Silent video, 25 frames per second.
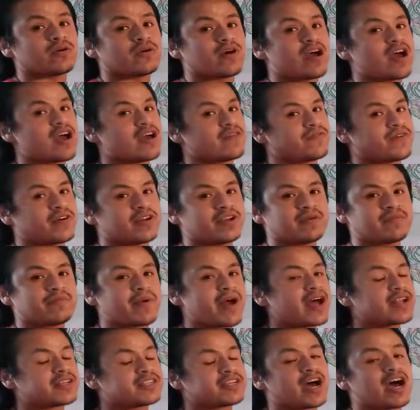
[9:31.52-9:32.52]
if any
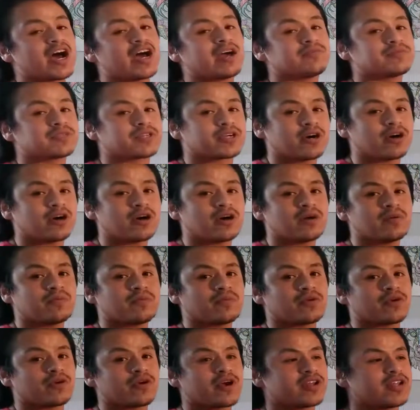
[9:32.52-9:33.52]
bad times come
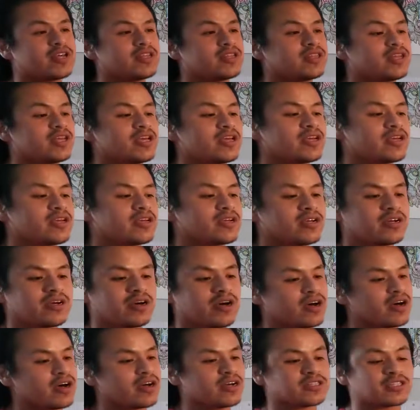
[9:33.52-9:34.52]
or anything
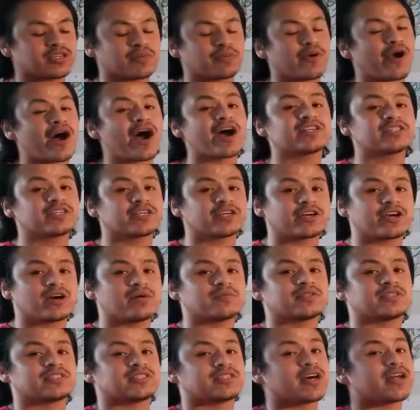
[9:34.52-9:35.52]
surprising comes
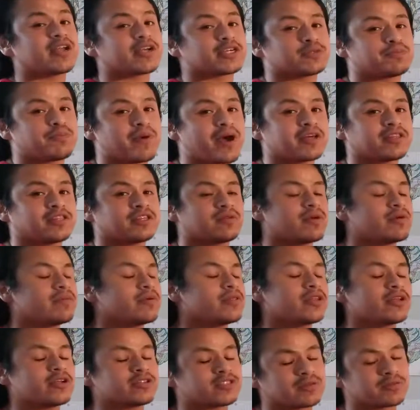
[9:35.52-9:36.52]
that's not expected,
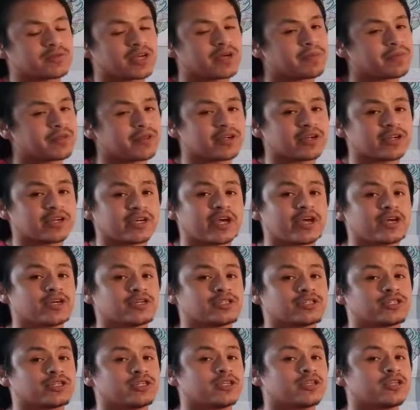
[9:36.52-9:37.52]
maybe some type of
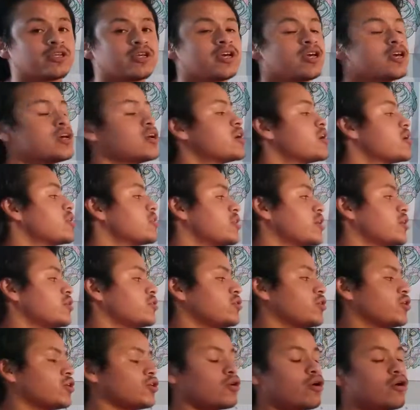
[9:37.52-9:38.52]
litigation, then
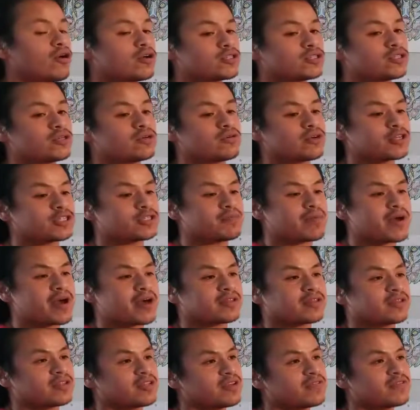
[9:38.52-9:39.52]
you can also
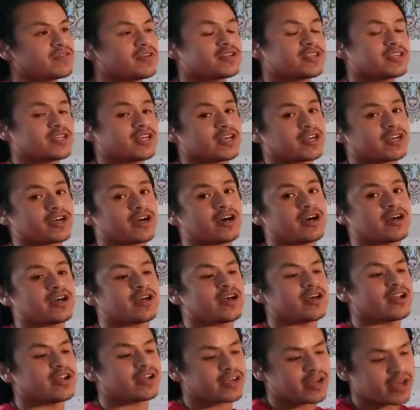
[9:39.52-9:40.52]
expect the dividend to get cut,
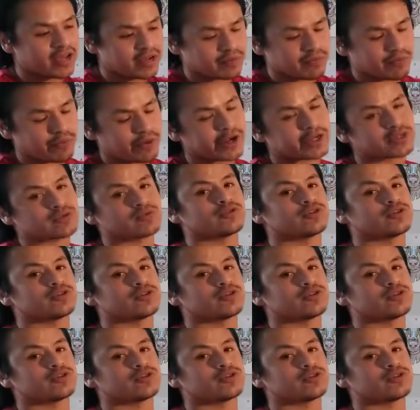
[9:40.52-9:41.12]
and again, price will